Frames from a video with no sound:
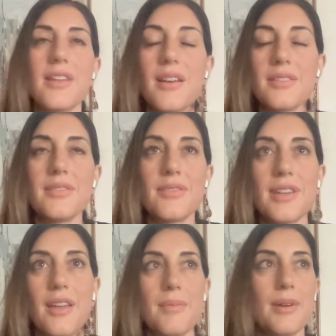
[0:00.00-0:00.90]
Augustine of
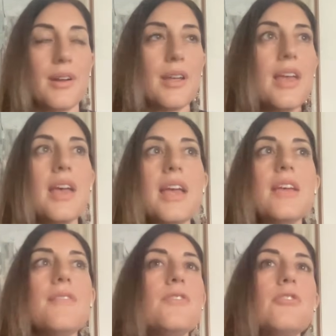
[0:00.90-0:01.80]
Canterbury.
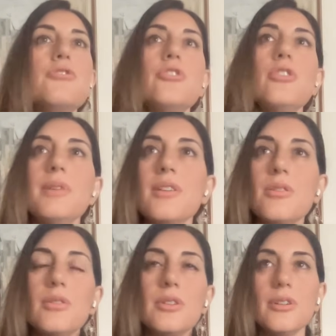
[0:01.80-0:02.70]
If you're German,
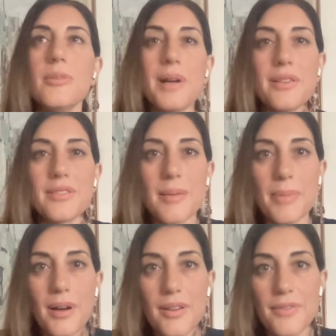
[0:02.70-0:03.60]
go learn about St.
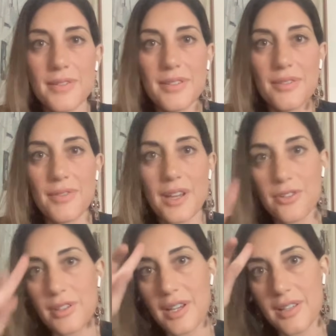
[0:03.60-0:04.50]
Boniface that
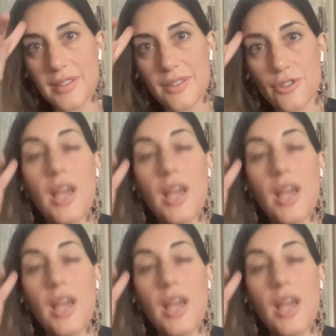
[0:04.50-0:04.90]
evangelized.